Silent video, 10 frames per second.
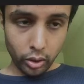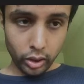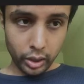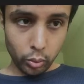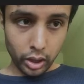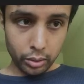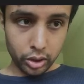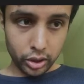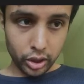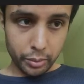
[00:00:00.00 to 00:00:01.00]
when I was
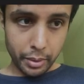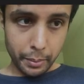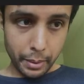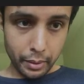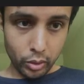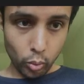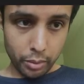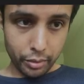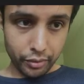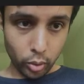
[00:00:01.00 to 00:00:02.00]
sorry maybe even
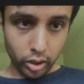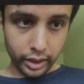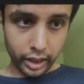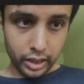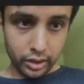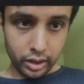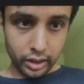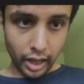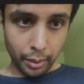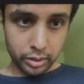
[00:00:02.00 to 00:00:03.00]
one before, in the
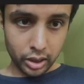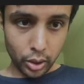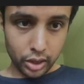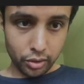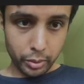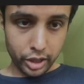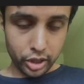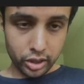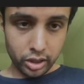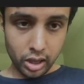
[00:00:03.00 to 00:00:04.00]
game state
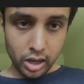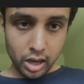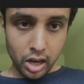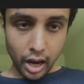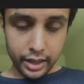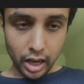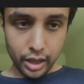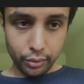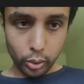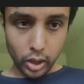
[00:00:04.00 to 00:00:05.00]
transformations, I kind
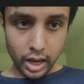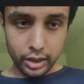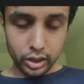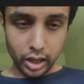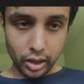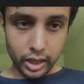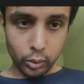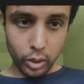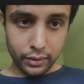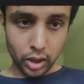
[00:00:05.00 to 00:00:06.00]
of realized that
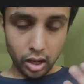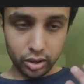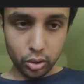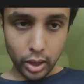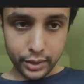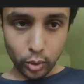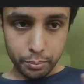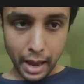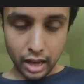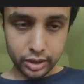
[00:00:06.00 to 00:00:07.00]
we have to also transform
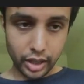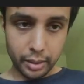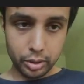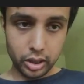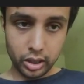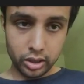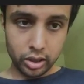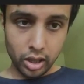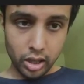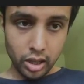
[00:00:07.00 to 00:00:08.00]
past game
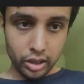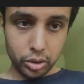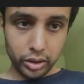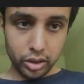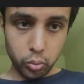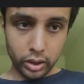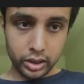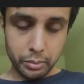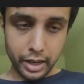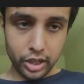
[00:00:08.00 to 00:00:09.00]
states. So I just want
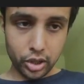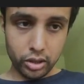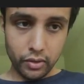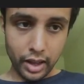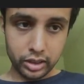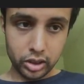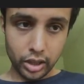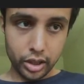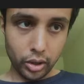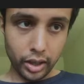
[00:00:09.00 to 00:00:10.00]
to make sure that that's
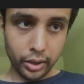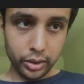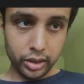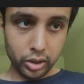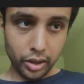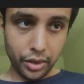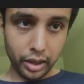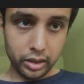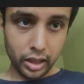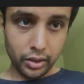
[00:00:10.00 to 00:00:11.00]
done correctly. So I
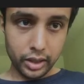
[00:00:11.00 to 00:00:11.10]
think that